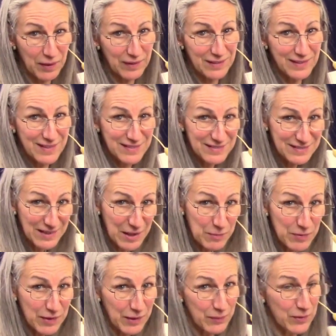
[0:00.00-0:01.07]
Well, same
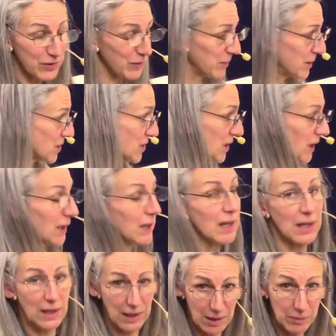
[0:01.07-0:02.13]
thing with your machine.
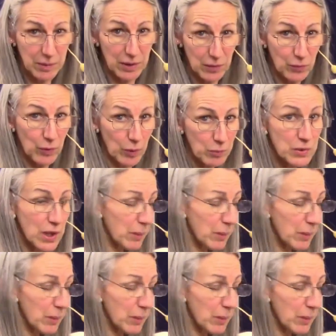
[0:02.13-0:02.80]
Keep it at room